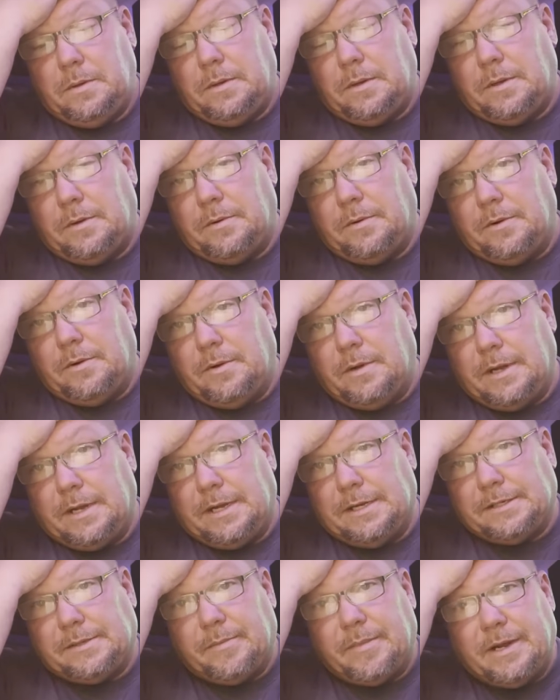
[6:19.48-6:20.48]
don't know. I
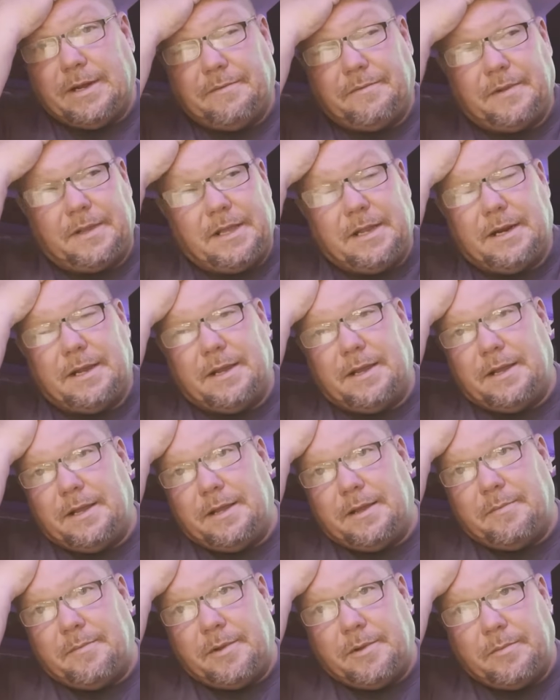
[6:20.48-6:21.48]
guess I'm gonna have to get an
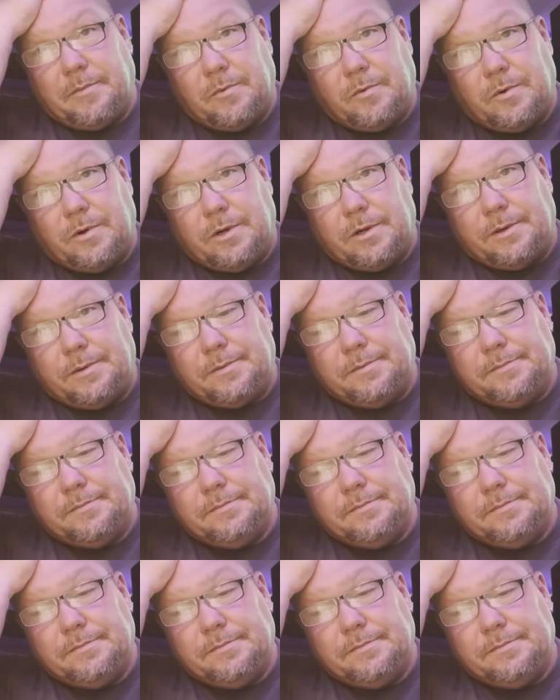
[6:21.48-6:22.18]
AMM one.